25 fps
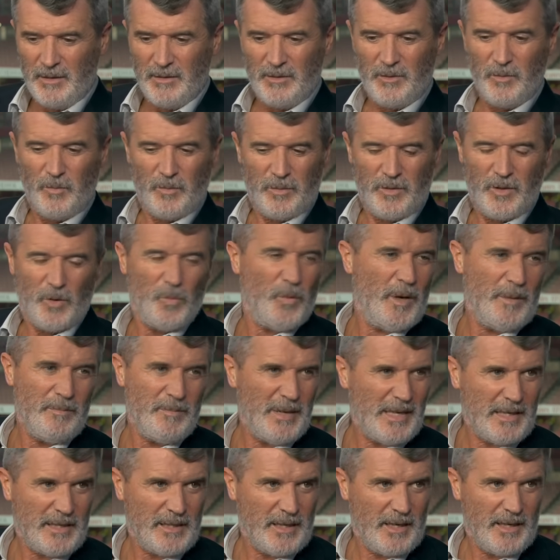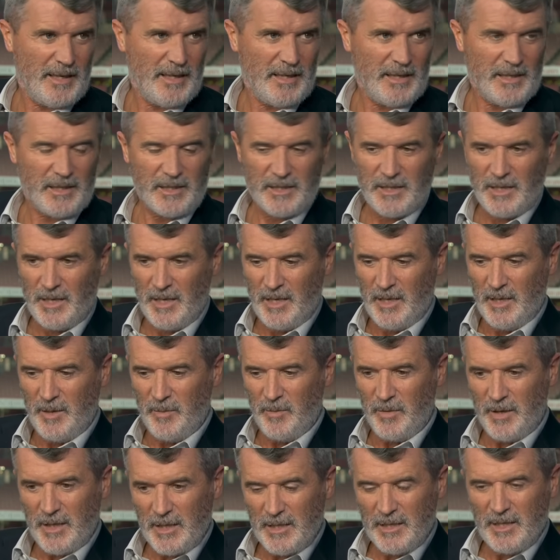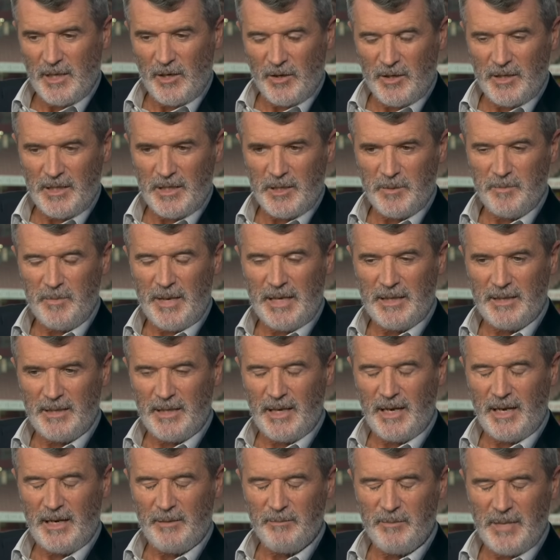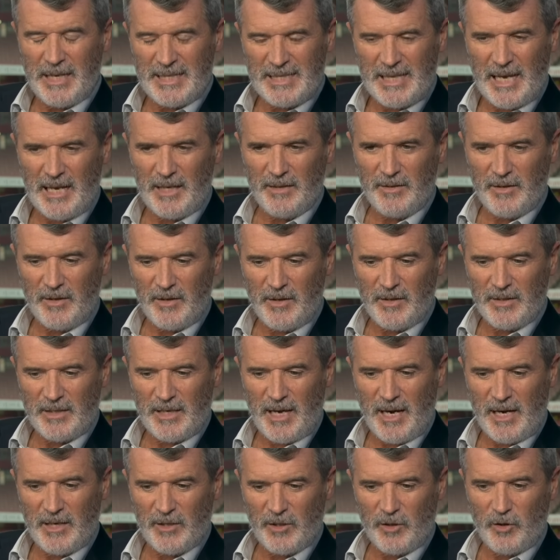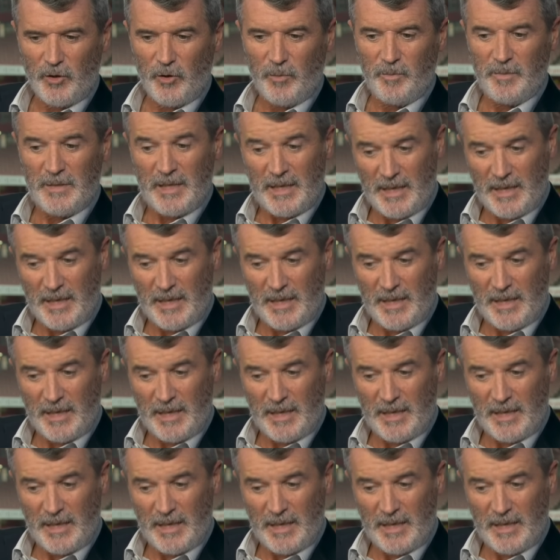To win big titles. But I still look at this mentality of this Arsenal group.